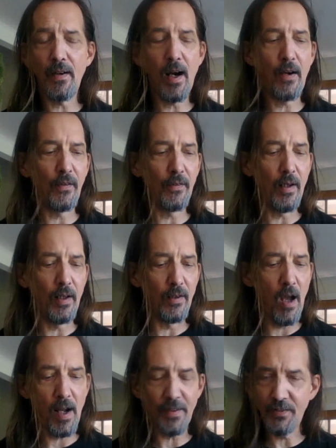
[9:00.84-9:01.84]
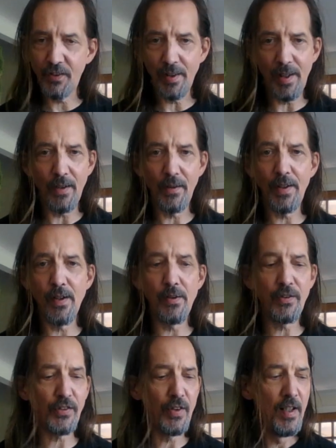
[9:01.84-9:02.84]
are a lot of
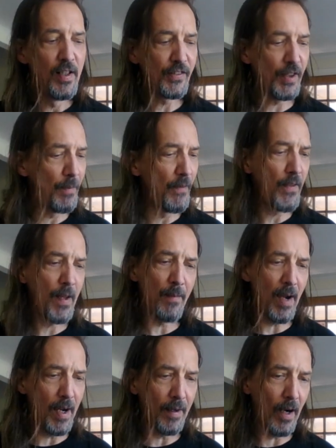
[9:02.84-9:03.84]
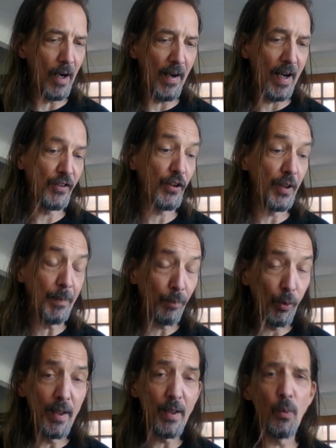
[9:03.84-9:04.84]
scenarios. Some of them are actually
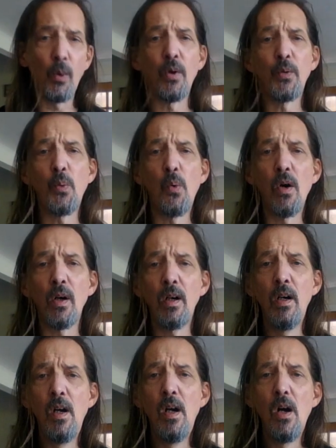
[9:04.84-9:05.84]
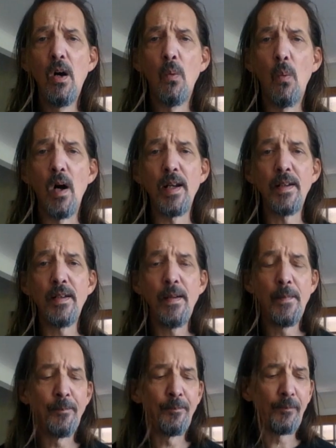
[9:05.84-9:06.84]
pre-World War One,
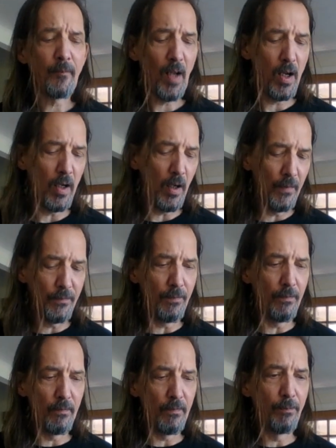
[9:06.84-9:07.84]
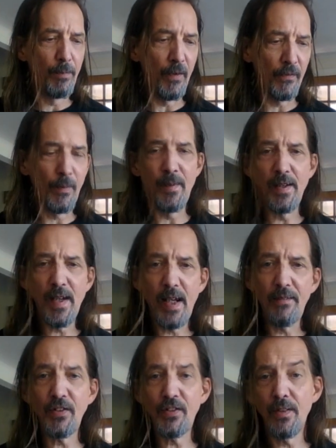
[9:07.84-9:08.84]
but from the
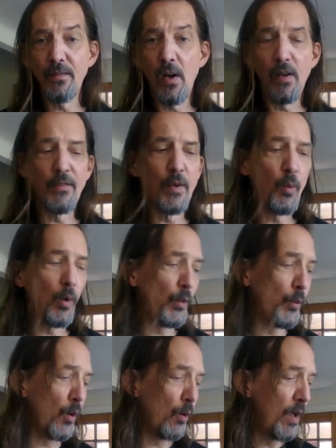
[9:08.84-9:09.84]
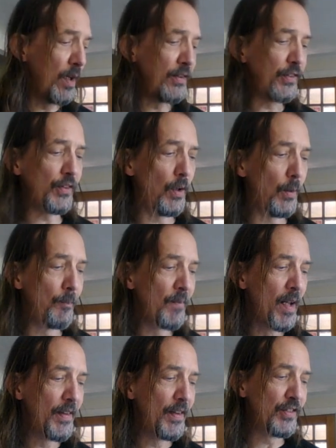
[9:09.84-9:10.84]
navies involved in World War One. So
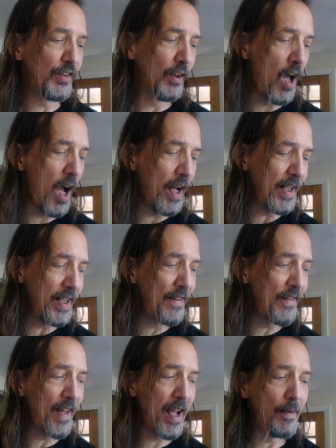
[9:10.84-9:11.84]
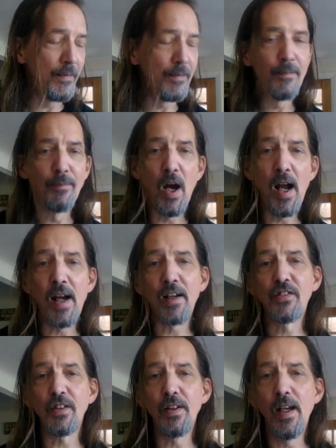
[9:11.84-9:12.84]
there's a lot in that
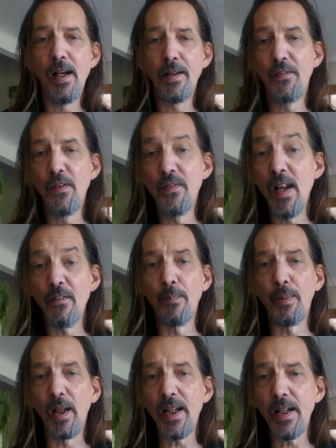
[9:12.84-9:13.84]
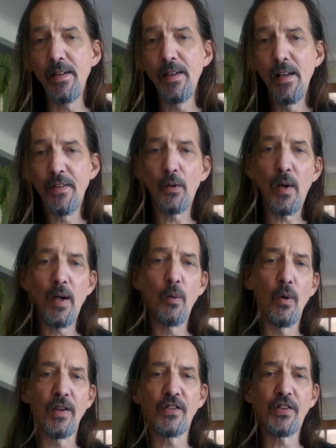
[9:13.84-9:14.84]
box. And if you've never played the Great
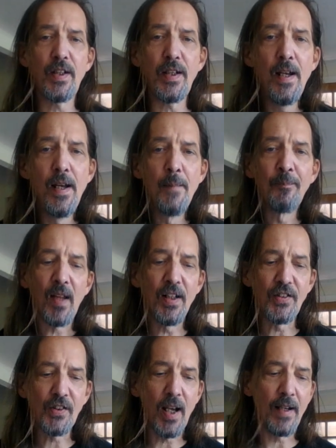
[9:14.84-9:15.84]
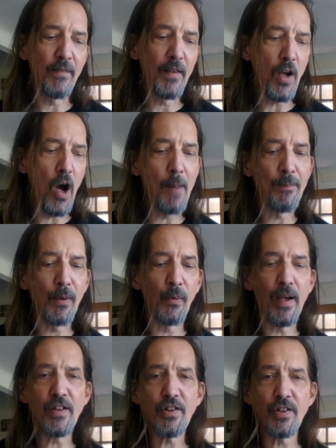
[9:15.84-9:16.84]
War at Sea, it's kind of an
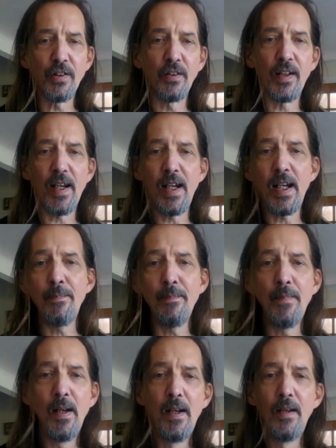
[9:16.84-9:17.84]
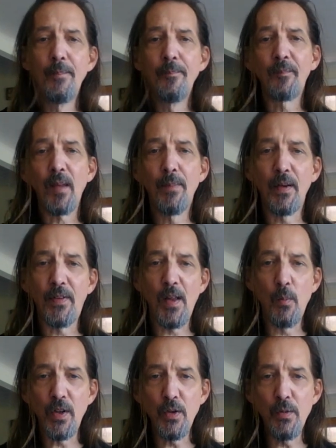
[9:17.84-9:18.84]
operational game, but
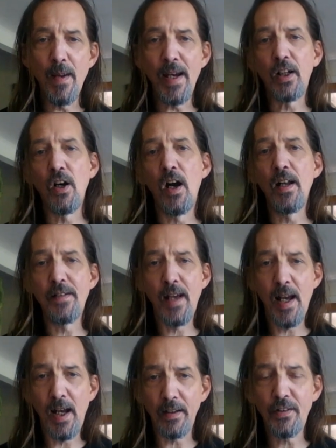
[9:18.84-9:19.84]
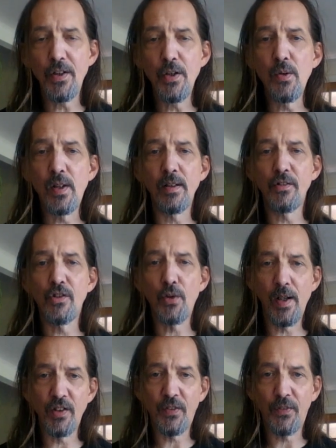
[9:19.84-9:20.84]
then when you make contact, you can
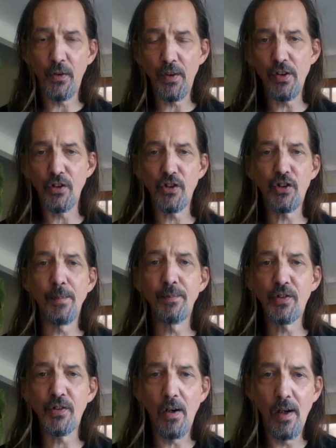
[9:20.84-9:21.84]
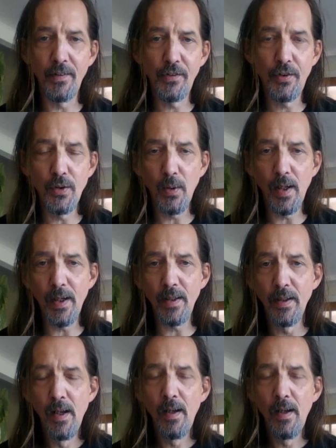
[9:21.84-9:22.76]
transfer your ships onto a